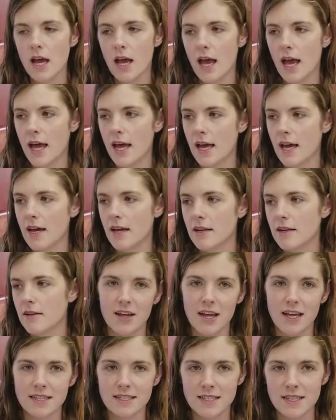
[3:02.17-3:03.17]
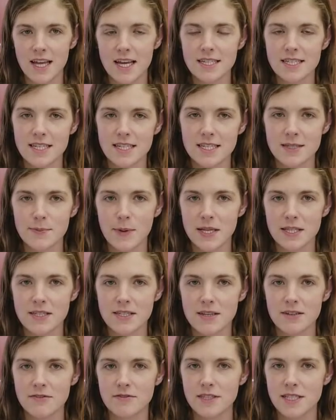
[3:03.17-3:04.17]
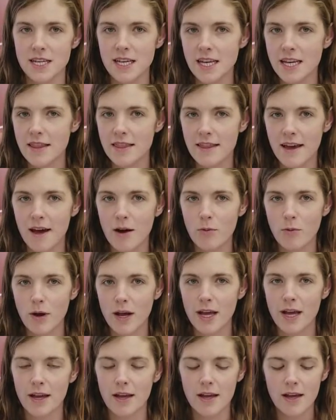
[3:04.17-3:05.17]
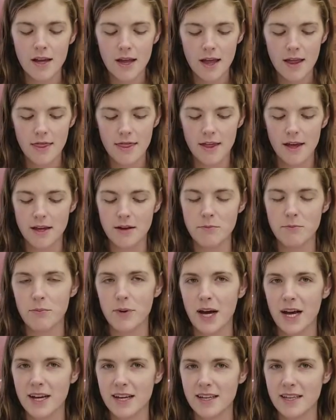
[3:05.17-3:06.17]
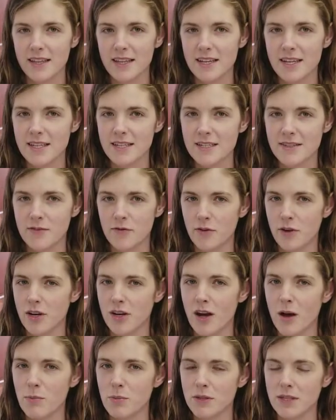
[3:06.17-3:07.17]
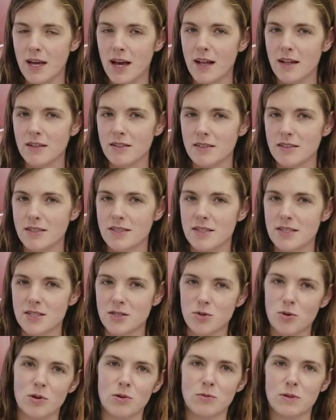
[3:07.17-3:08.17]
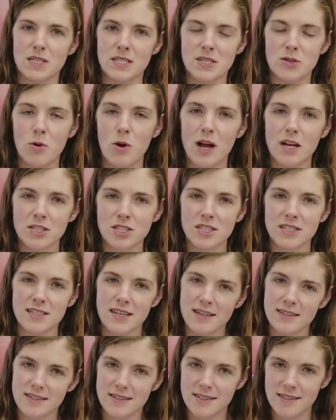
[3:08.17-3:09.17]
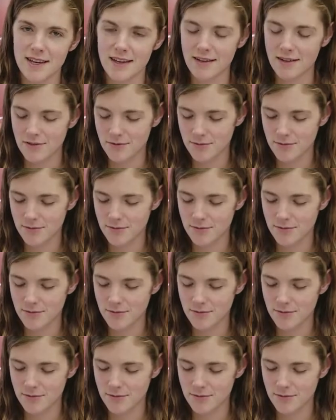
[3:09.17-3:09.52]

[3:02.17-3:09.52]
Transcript: and it's less expensive to eat that way than buying these for a couple dollars in the store when squash is on sale.